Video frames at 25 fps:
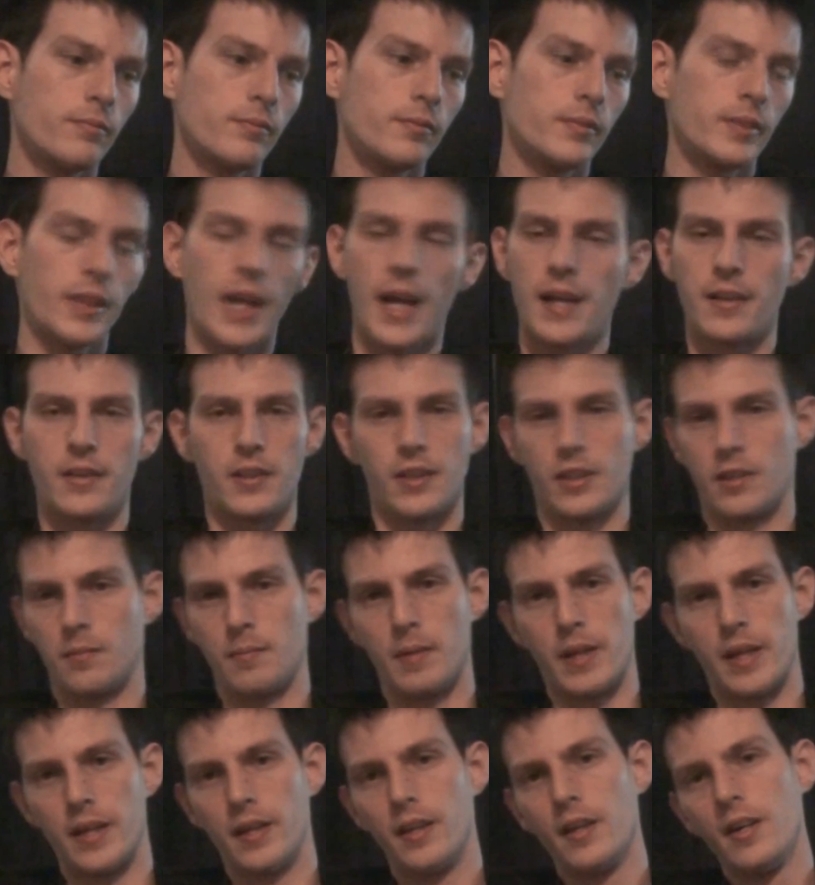that's just
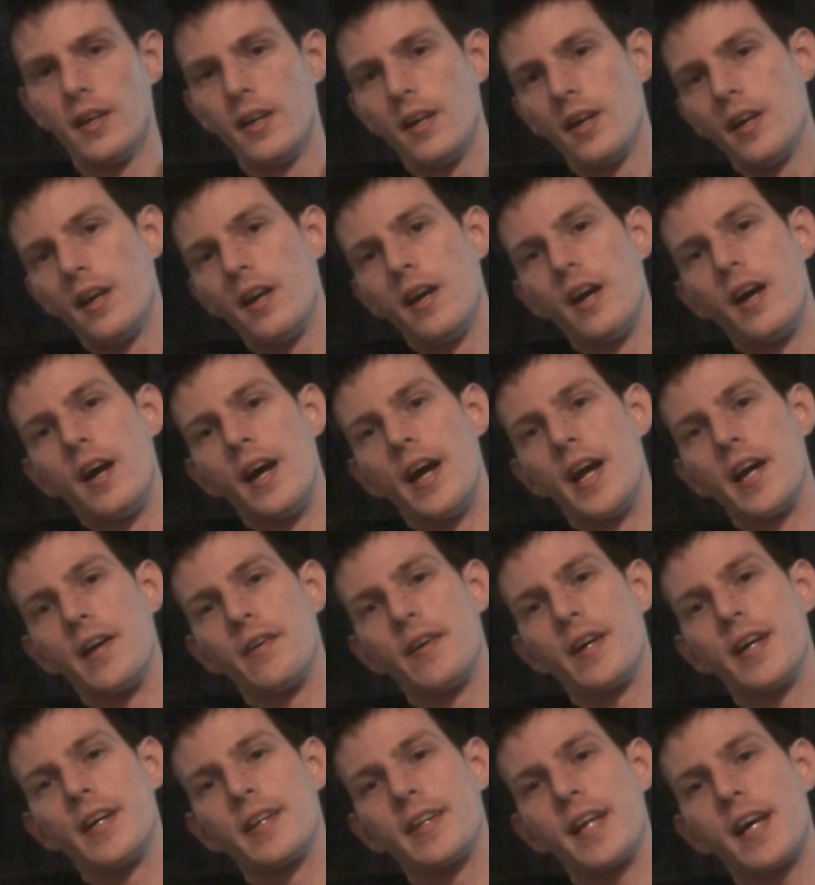me.
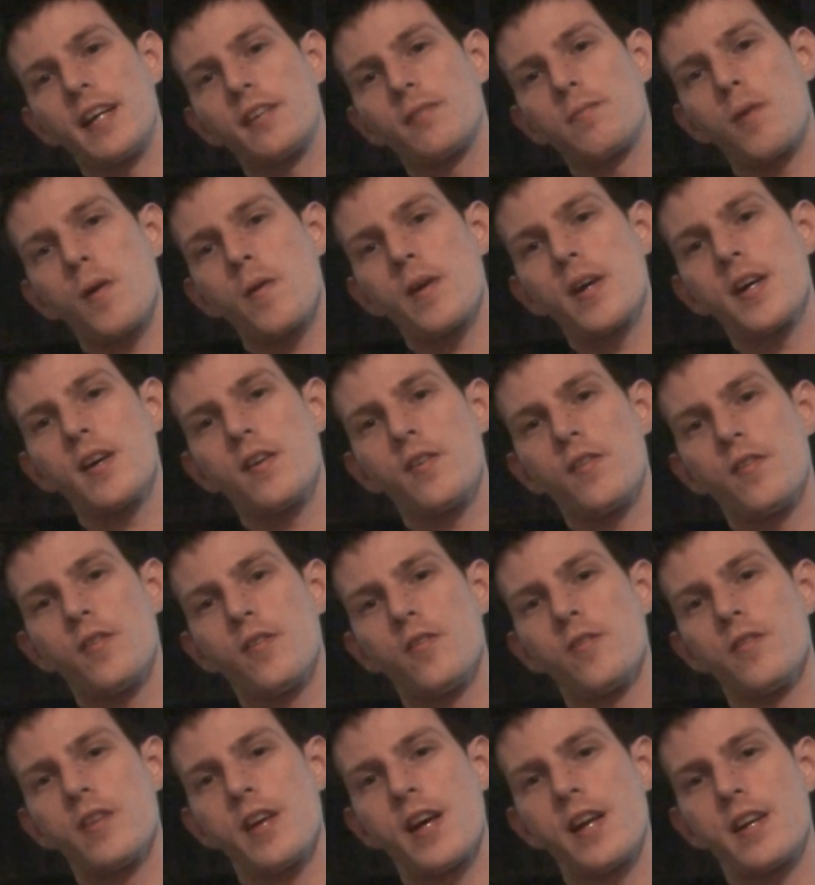Anyway, that's probably
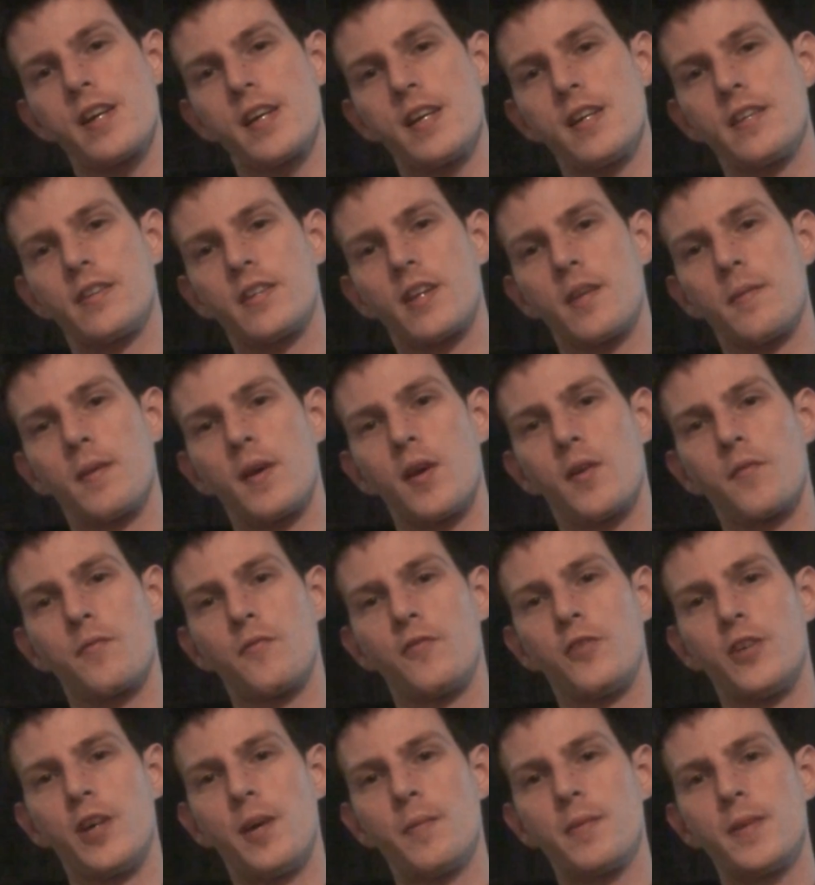all that is going to be up
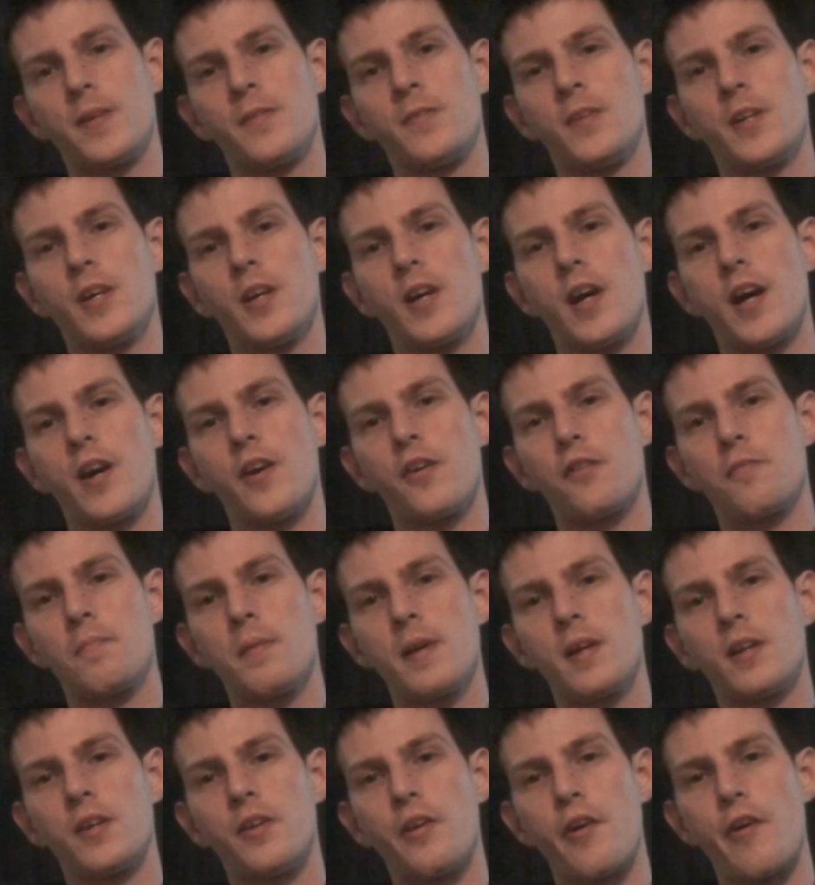for the update video. I know it's
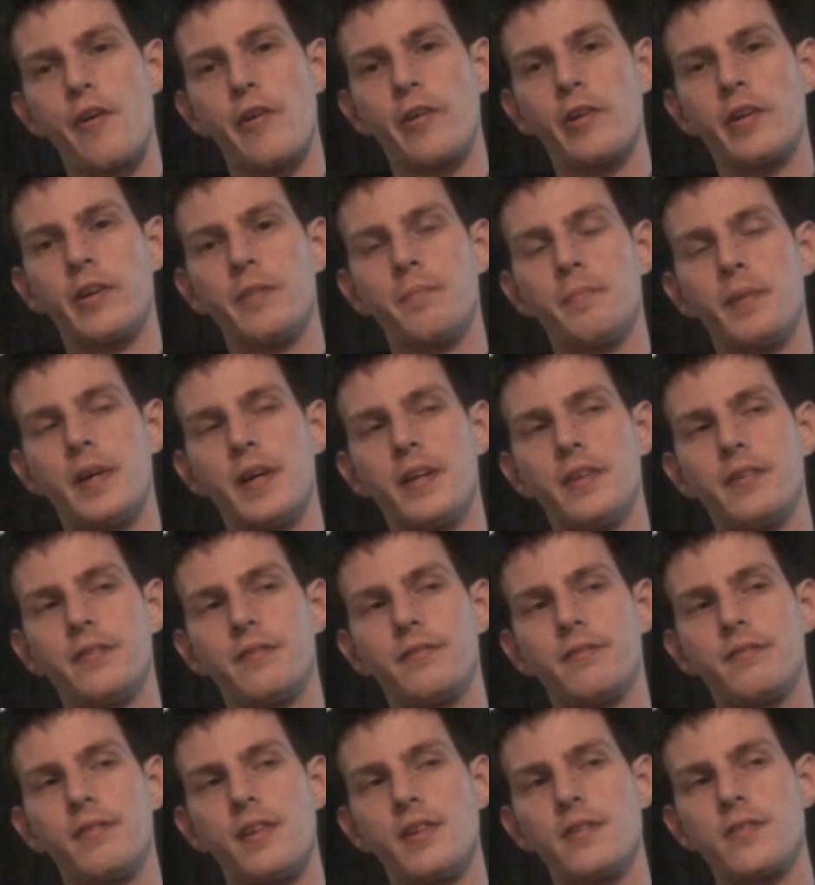been long, but
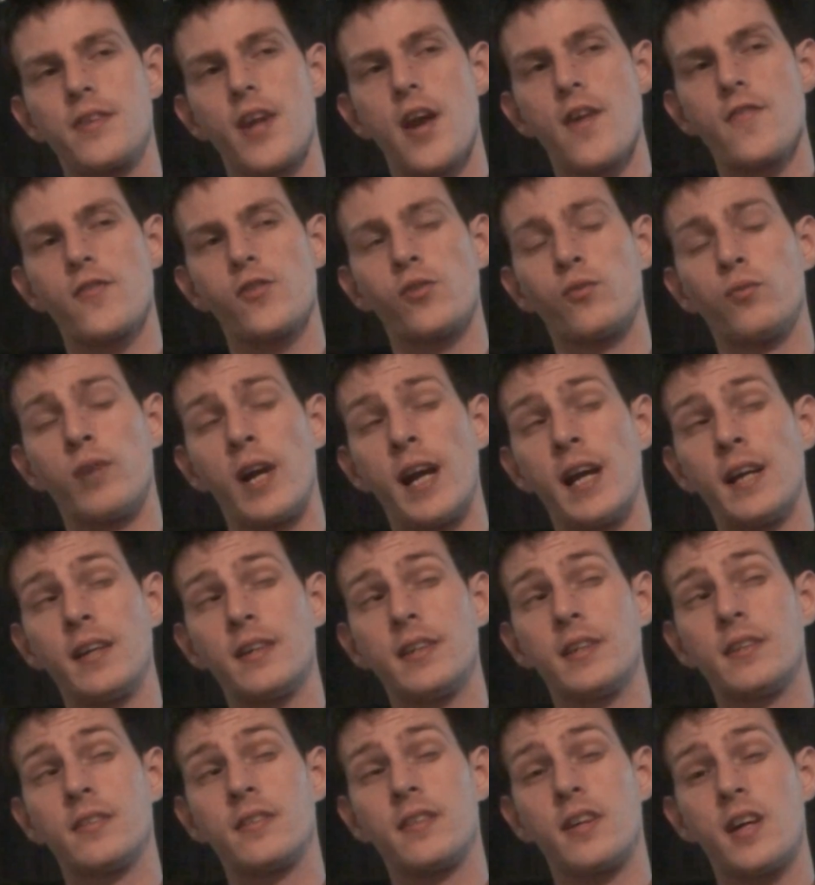instead of a rant
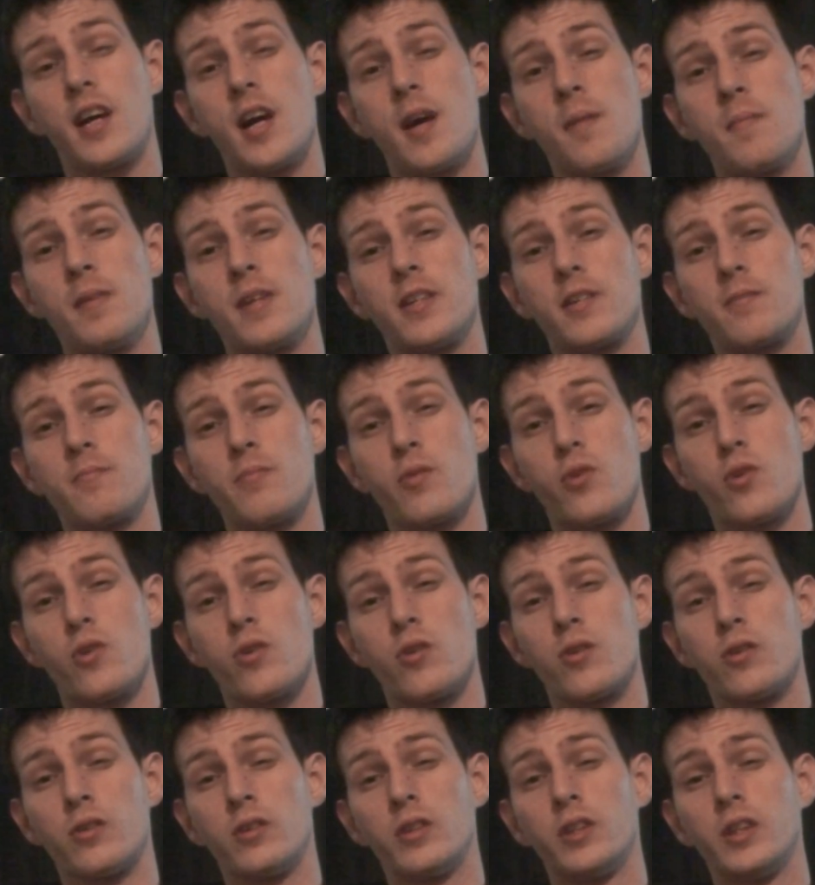this time, it's
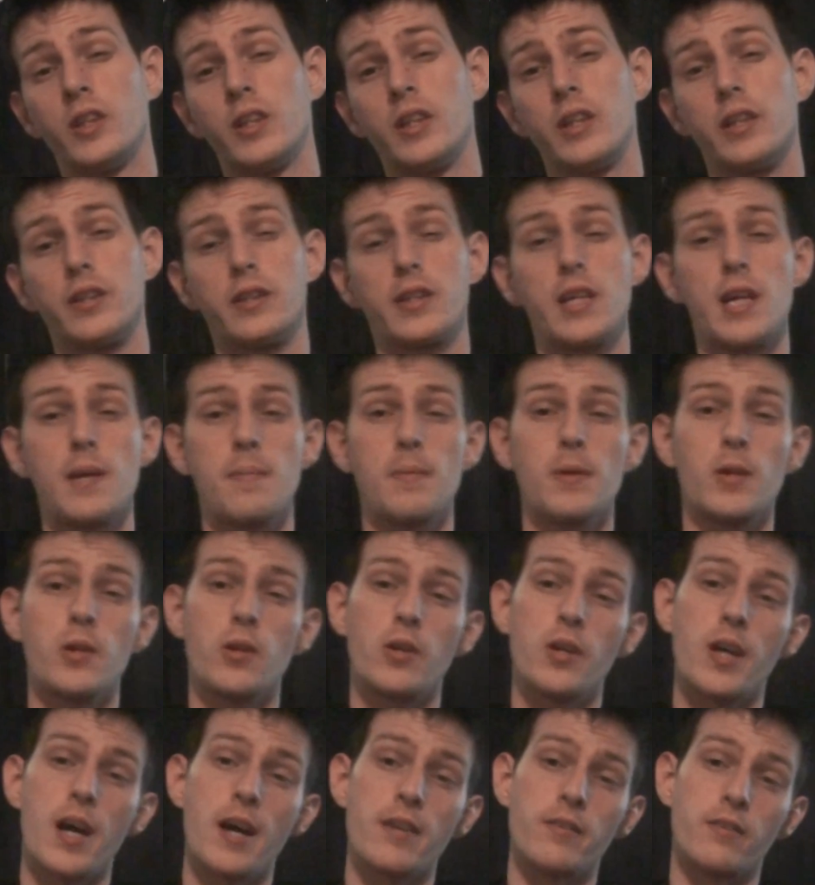more just keeping you
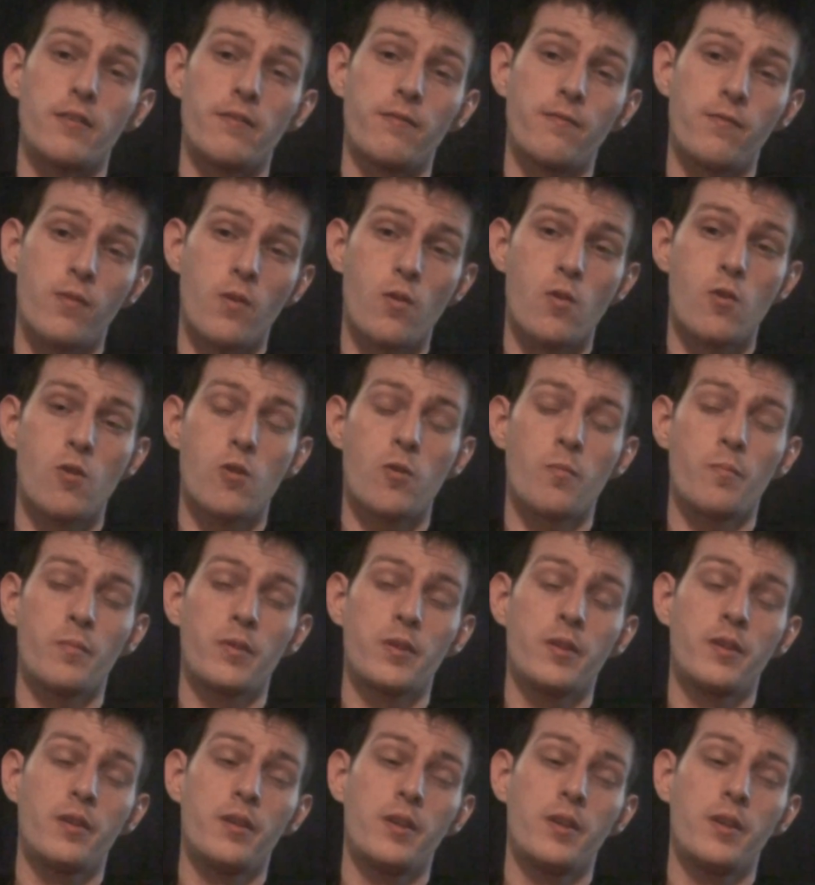guys informed.